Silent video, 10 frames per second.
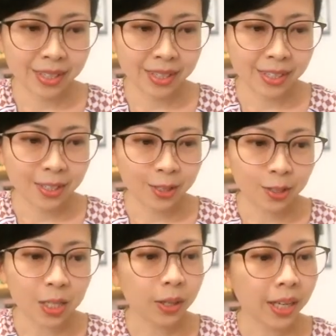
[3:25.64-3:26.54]
So
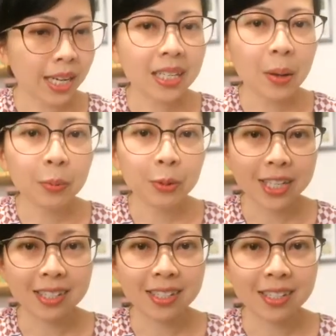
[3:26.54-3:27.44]
let's look at an example
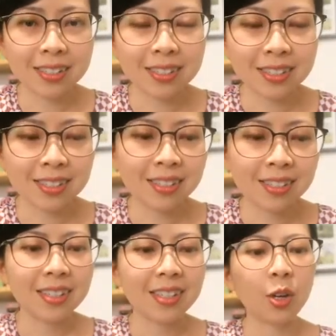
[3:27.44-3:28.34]
sentence.
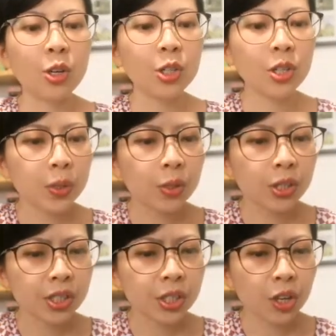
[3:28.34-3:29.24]

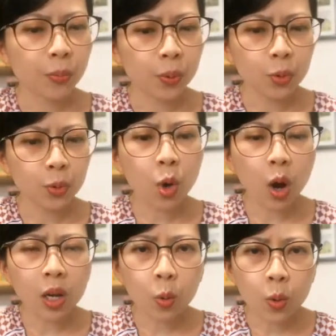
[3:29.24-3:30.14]
Contributions of blue
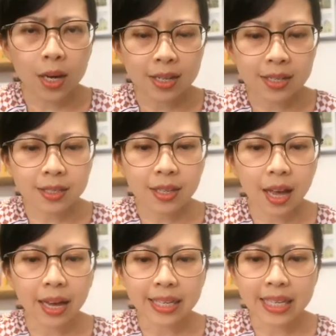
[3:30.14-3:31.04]
collar workers
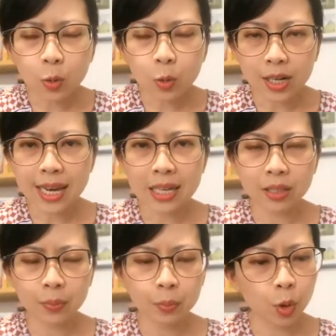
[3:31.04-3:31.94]
are equally as
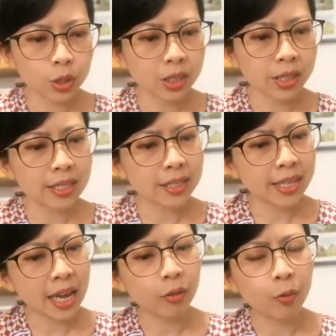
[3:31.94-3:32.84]
important as
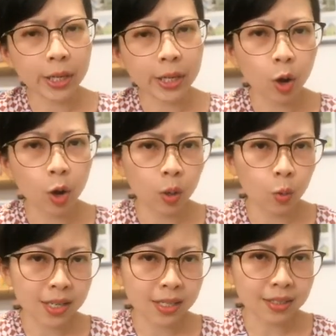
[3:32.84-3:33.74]
that of white collar
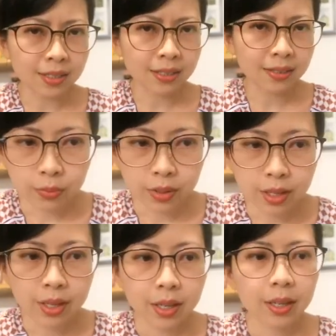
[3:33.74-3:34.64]
workers.
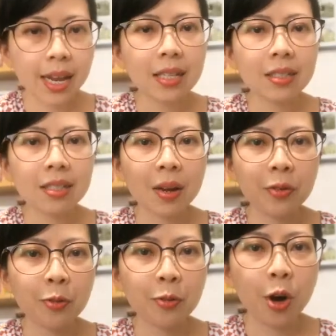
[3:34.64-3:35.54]
Next, number
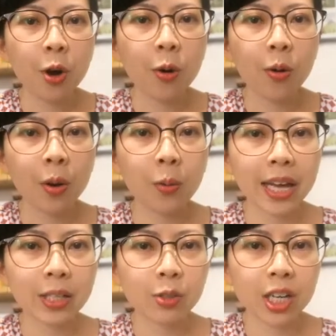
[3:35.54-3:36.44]
four, I would
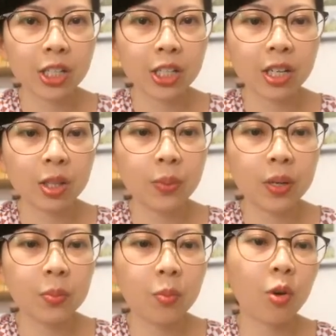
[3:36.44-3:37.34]
like to touch a little bit
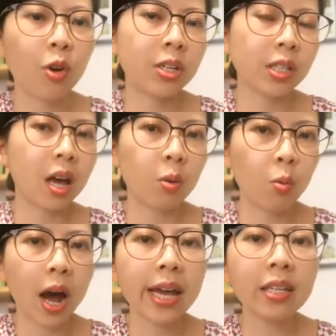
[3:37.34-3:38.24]
more on the color
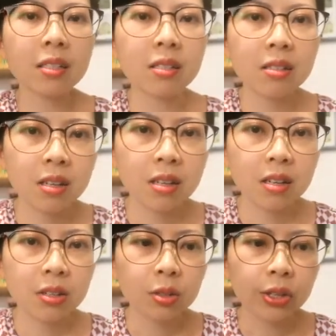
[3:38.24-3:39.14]
white.
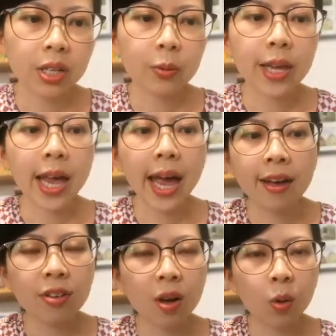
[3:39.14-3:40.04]
So here we
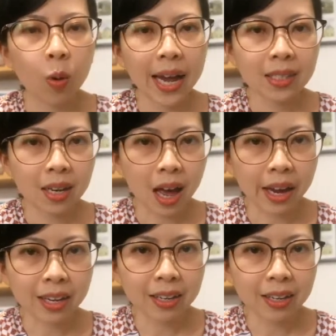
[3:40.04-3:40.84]
have a white lie.